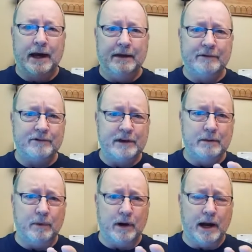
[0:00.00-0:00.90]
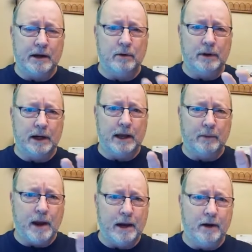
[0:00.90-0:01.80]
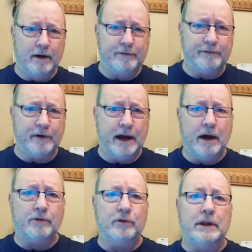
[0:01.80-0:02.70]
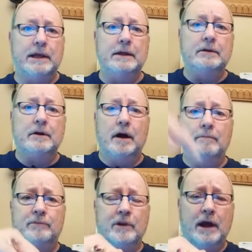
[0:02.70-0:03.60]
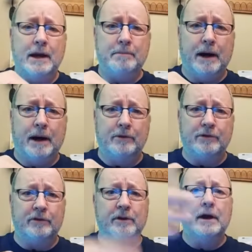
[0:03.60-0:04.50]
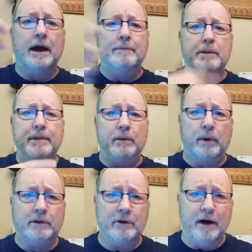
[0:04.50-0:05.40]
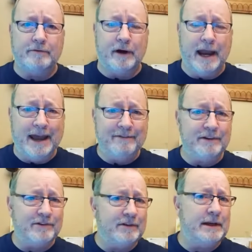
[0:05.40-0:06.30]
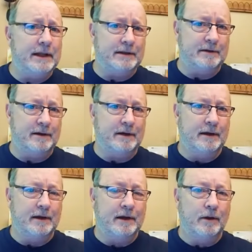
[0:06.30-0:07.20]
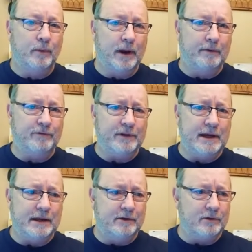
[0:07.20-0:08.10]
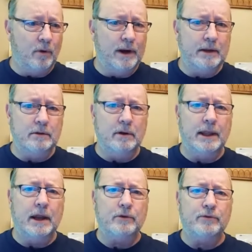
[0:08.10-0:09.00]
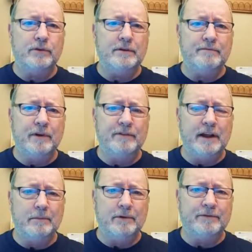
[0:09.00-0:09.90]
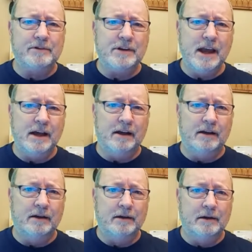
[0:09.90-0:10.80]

I haven't seen where I go in and I write an offer for a house and in comes an iBuyer that says, I'm going to beat Rick's offer. Haven't seen it. What I've seen is, oh, I didn't know the house was even available for sale.